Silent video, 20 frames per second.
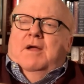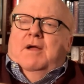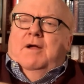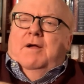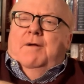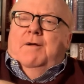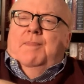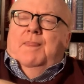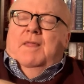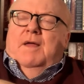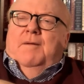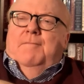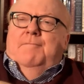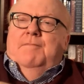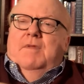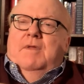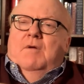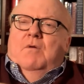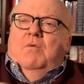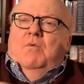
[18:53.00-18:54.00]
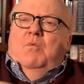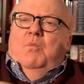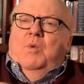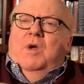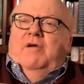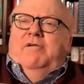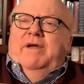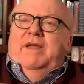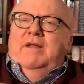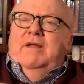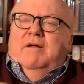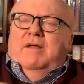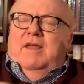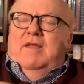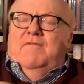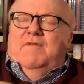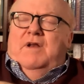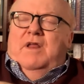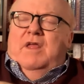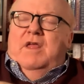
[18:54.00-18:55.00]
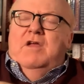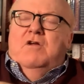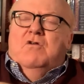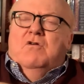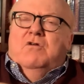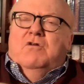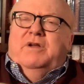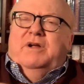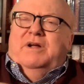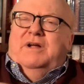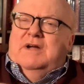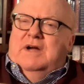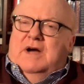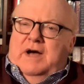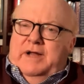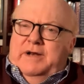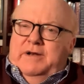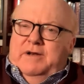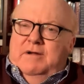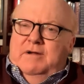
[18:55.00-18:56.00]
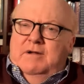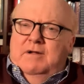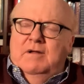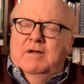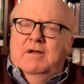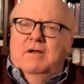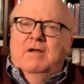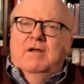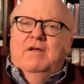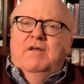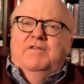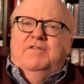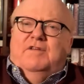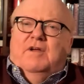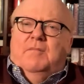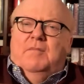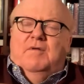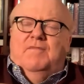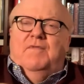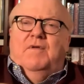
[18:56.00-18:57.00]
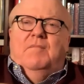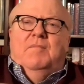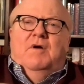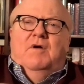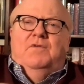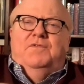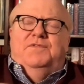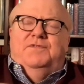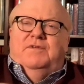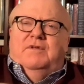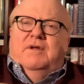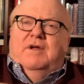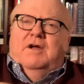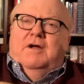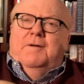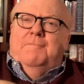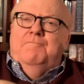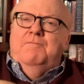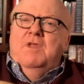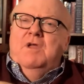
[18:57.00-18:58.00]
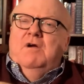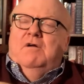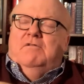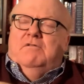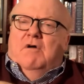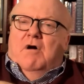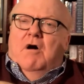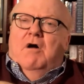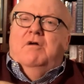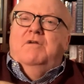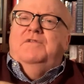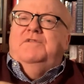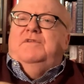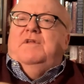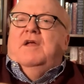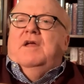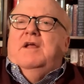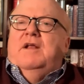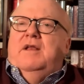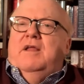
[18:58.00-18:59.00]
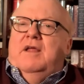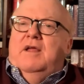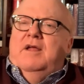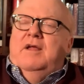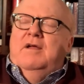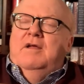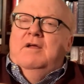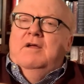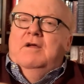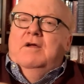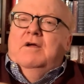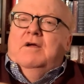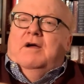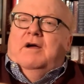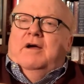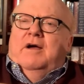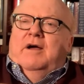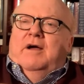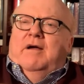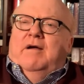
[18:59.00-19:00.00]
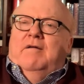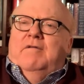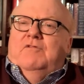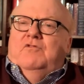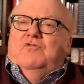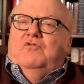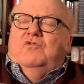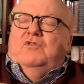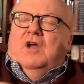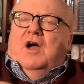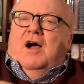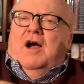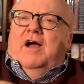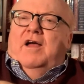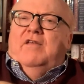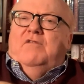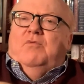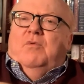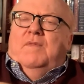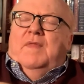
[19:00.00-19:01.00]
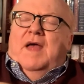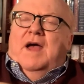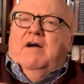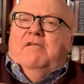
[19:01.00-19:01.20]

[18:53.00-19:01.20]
um, willing, even eager to cut some of the most um, long standing uh, ties with